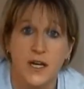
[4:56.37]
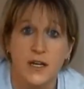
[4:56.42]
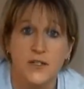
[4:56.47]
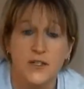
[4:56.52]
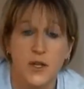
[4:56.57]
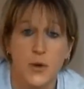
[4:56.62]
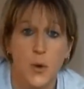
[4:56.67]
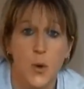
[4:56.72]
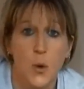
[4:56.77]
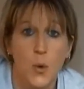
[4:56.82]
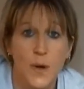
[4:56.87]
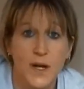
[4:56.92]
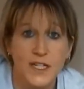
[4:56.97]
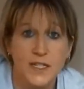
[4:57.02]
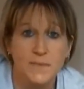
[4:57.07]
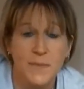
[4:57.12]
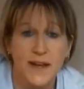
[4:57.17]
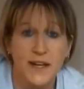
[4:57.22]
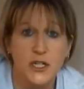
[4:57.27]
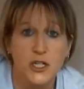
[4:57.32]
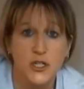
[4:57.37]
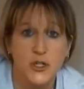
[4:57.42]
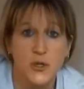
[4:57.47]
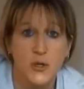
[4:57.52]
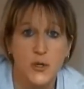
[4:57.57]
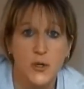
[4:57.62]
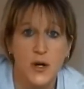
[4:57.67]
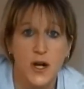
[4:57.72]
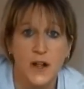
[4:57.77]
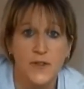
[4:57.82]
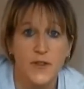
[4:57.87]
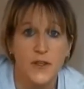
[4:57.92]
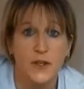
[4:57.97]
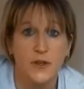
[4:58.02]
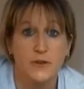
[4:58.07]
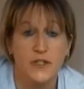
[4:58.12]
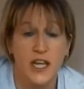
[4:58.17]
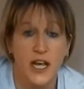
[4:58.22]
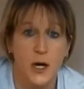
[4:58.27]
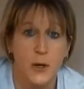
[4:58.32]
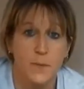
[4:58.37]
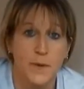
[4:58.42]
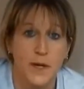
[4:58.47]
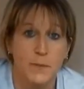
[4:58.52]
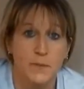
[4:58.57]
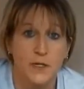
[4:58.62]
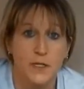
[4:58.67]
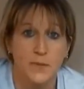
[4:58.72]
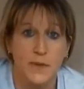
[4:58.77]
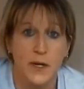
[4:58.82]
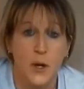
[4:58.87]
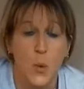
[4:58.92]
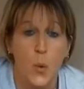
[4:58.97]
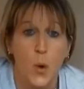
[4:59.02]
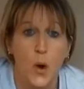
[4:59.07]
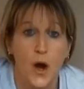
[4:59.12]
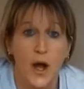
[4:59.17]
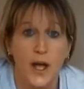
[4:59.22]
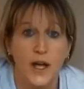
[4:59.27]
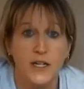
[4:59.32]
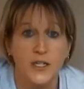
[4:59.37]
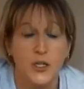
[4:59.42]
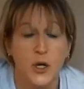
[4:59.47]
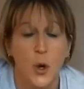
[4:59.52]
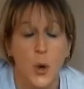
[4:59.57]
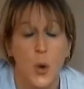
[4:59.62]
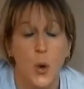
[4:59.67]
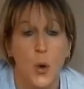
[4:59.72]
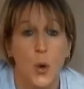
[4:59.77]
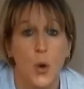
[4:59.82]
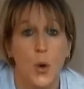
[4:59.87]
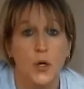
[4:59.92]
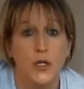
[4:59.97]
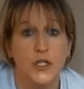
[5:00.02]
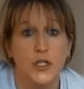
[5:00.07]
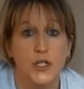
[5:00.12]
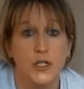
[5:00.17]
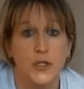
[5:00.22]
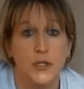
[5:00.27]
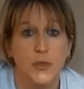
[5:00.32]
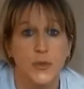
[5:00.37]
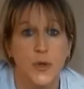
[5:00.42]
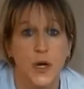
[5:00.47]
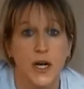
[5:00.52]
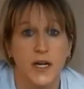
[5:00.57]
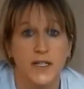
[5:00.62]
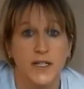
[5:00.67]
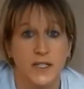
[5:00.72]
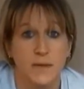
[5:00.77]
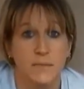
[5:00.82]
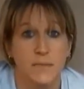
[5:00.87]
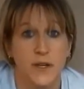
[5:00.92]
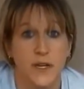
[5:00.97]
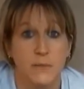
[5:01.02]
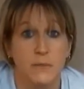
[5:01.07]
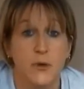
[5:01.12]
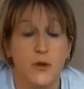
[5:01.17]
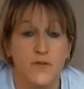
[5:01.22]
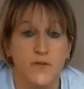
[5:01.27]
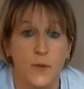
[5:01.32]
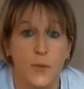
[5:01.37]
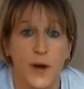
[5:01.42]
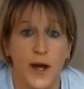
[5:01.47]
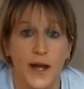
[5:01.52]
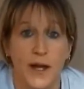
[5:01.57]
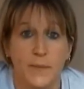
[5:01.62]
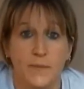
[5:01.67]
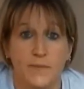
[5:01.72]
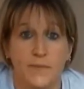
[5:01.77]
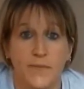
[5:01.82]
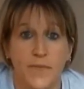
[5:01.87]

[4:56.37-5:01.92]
So always make sure that you tell people to be quiet or to simply move away.